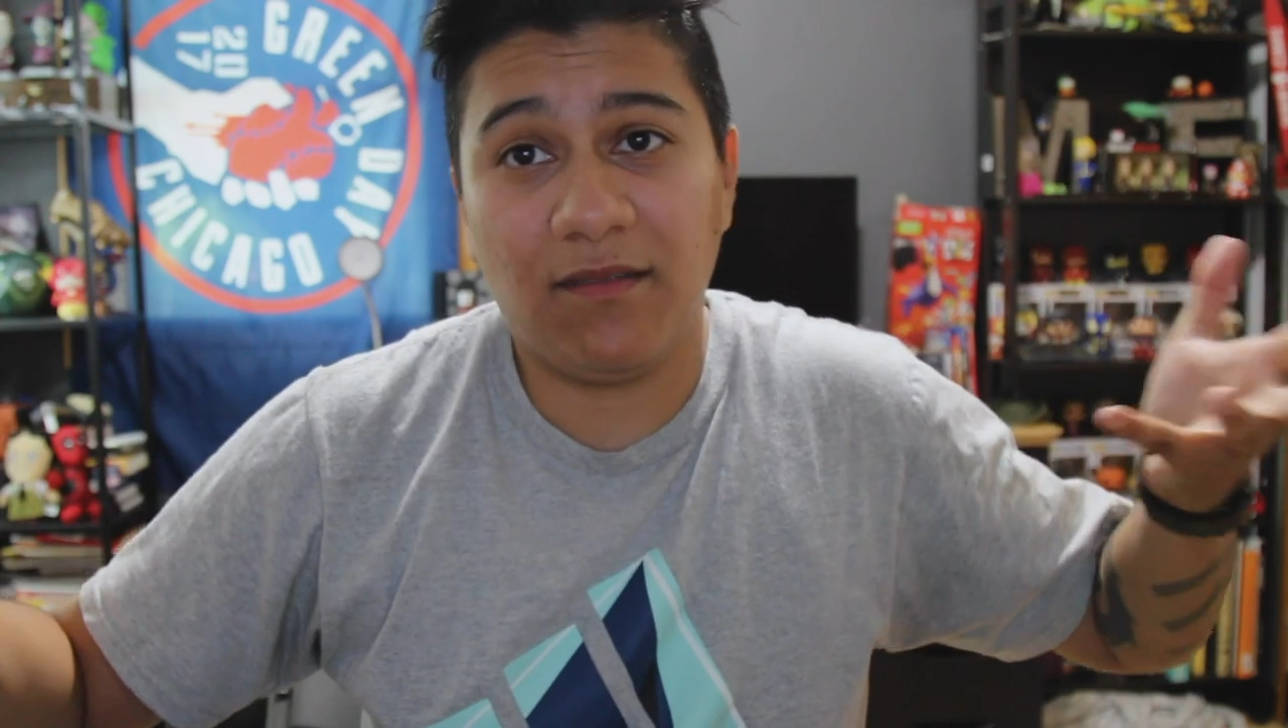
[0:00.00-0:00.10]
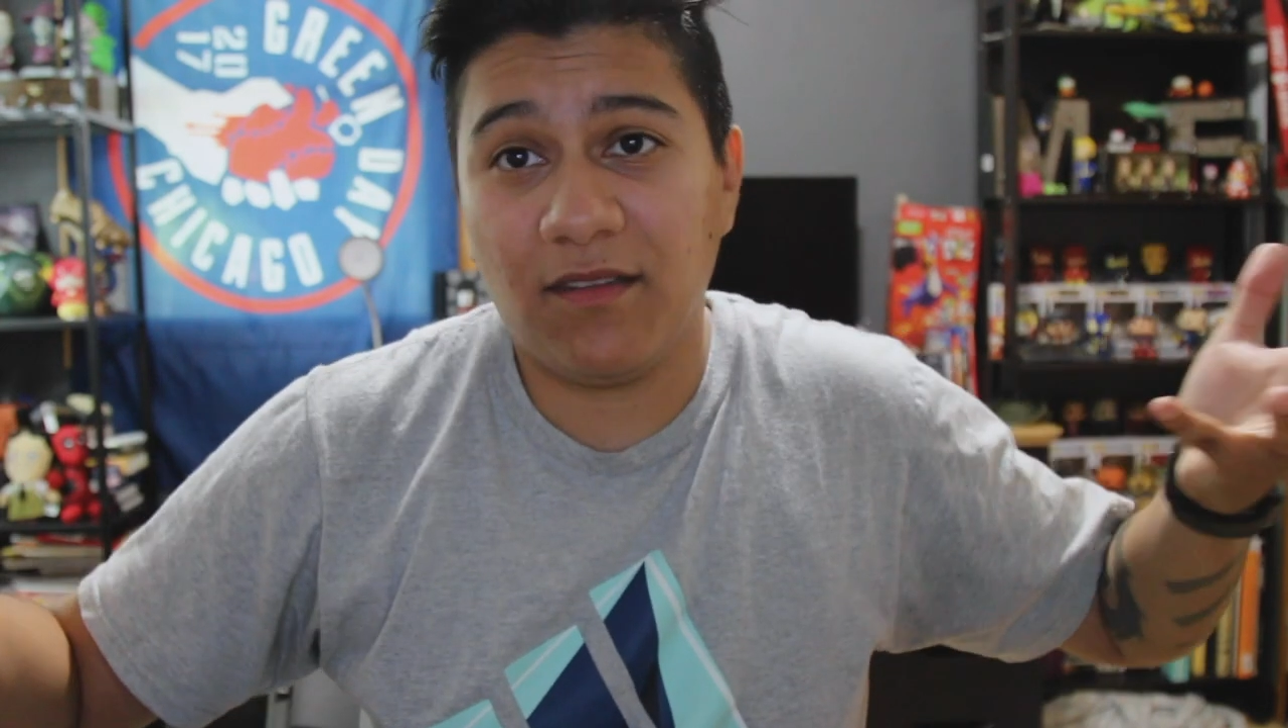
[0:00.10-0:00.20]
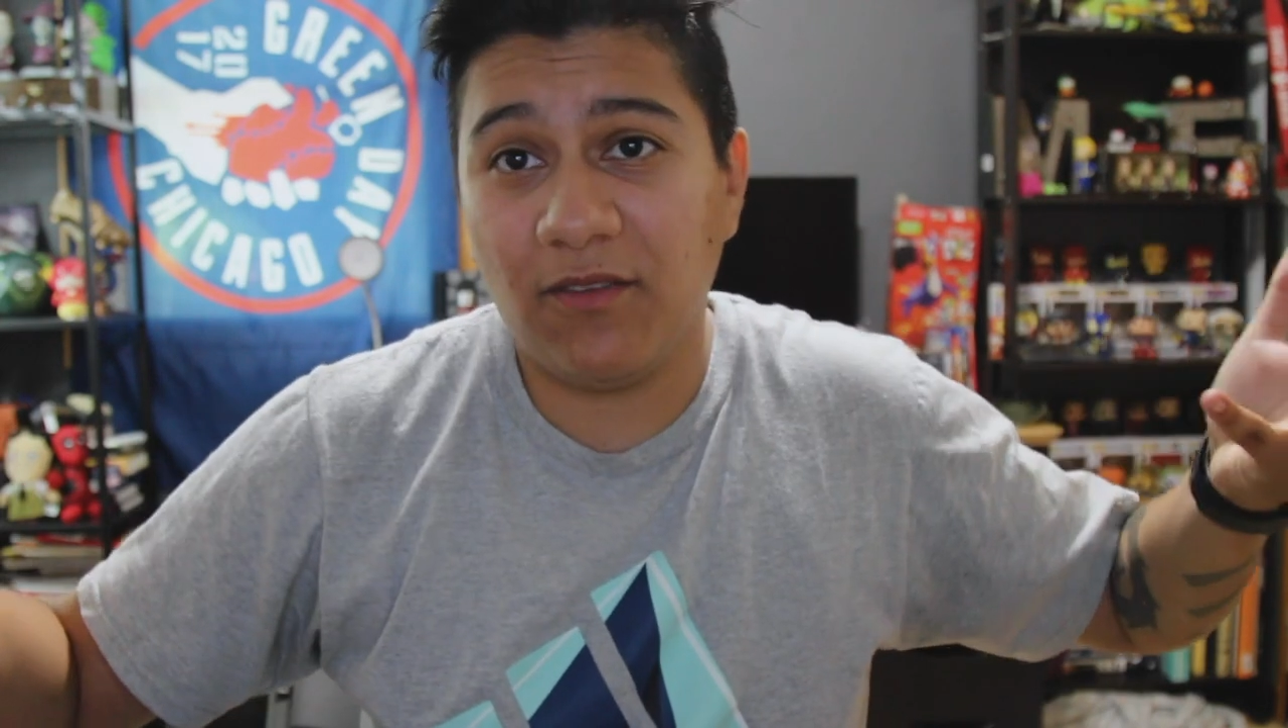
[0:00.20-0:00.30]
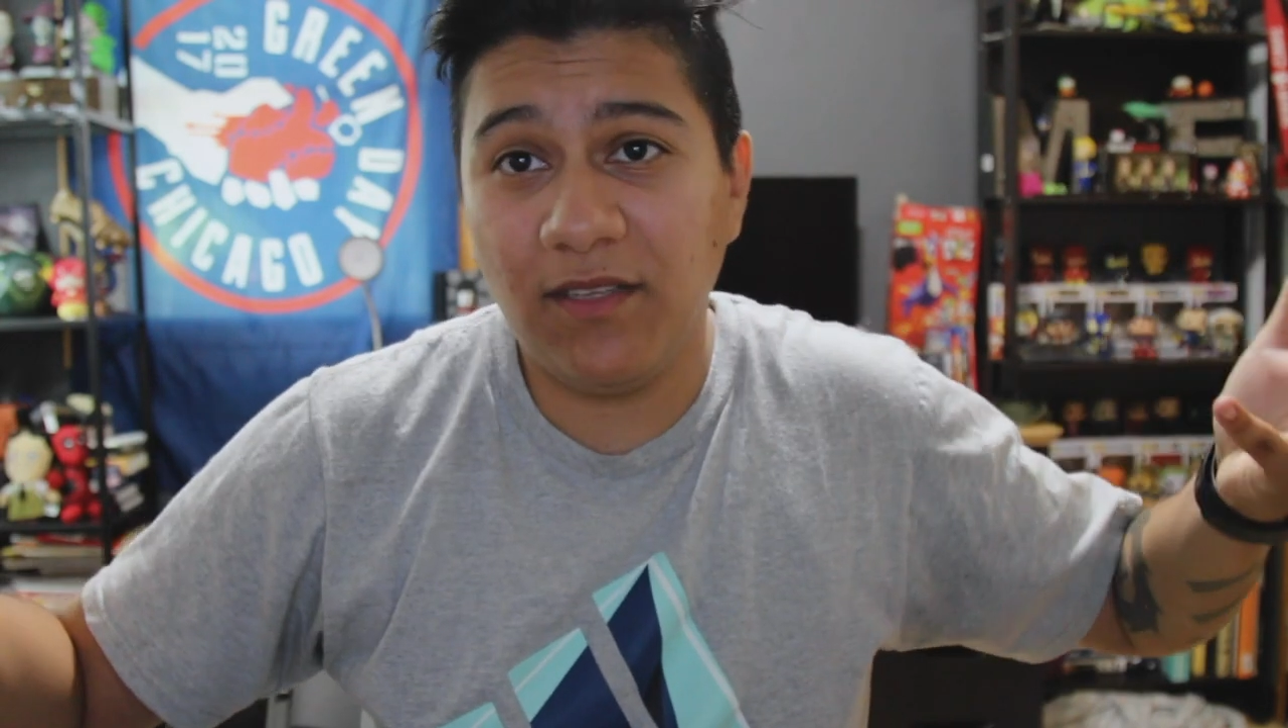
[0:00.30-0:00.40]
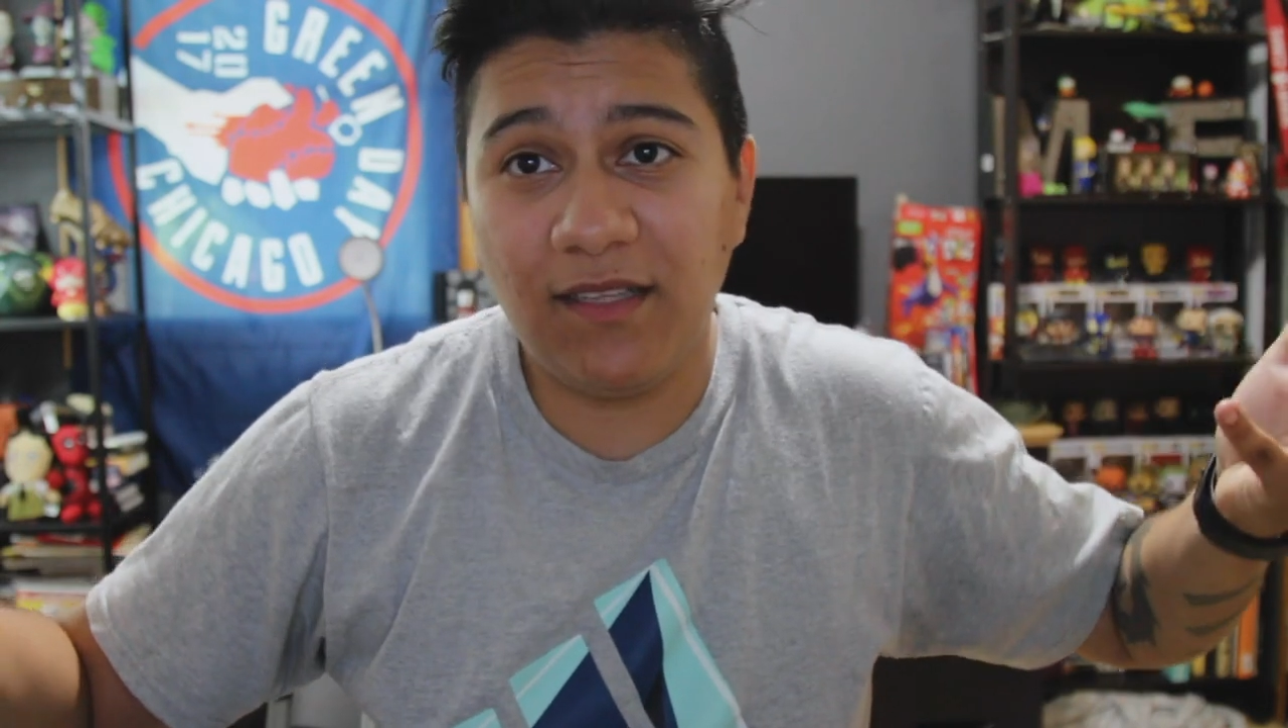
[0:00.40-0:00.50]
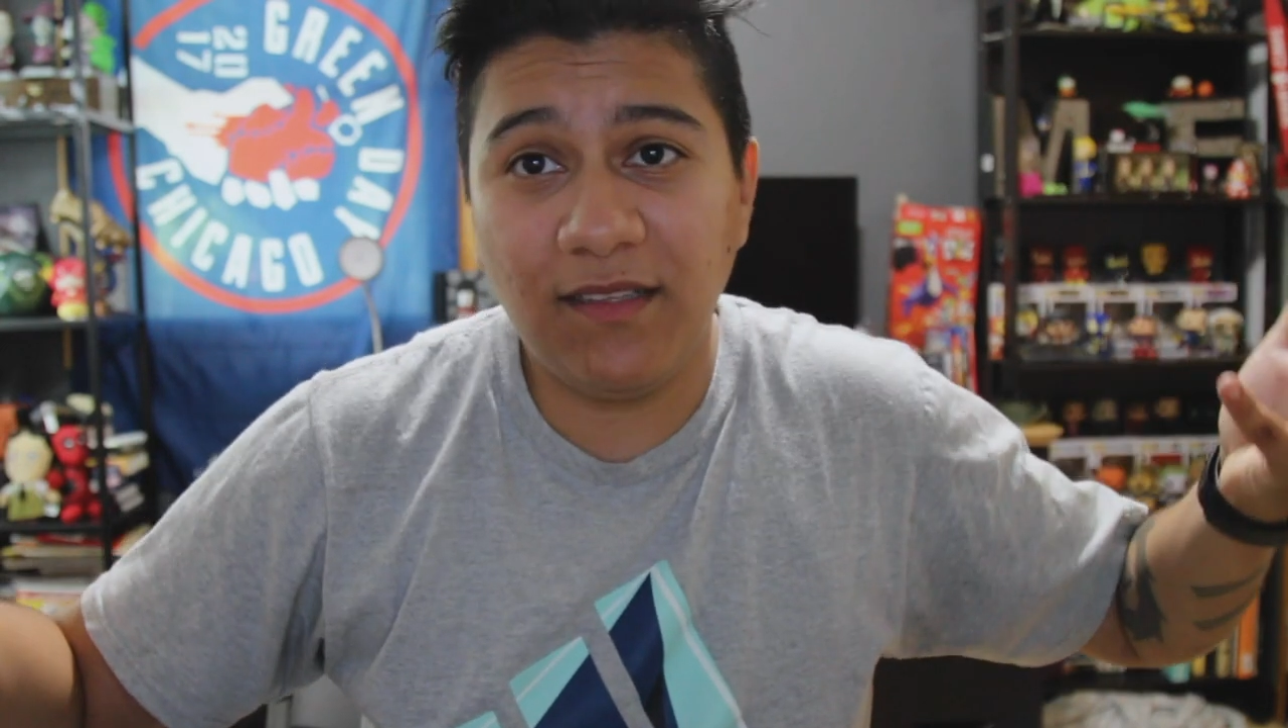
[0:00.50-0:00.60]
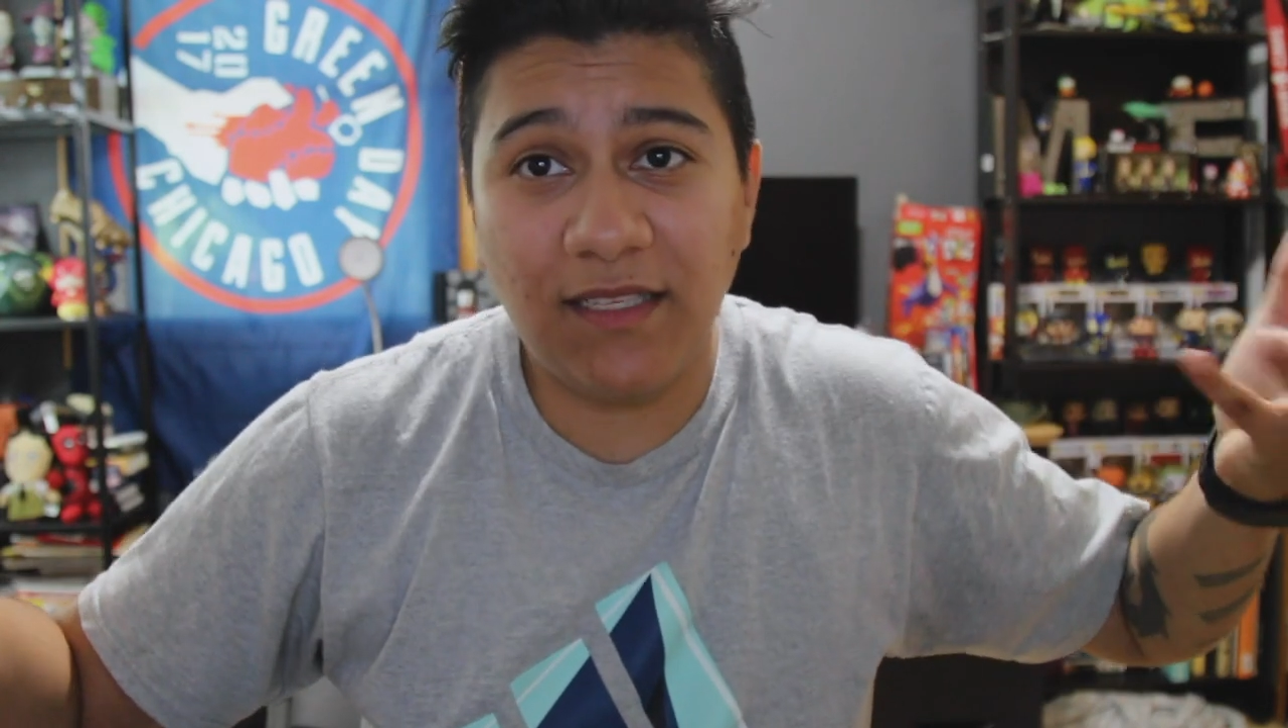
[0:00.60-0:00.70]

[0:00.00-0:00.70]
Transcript: the only thing